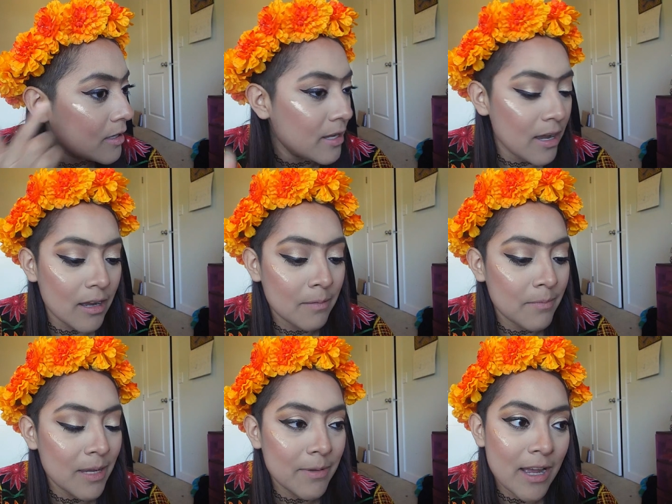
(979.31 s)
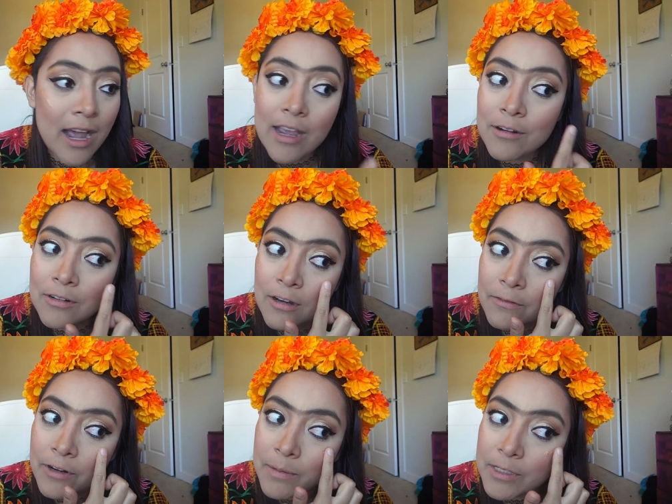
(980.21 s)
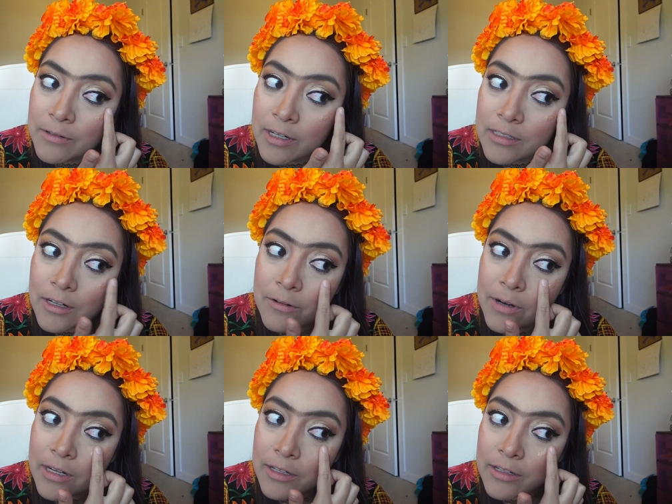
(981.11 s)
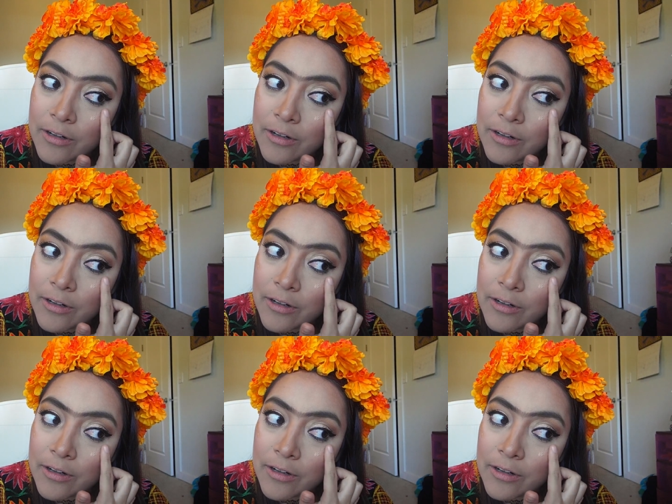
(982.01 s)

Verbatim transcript: yeah, maybe. I don't know if what I'm doing is correct or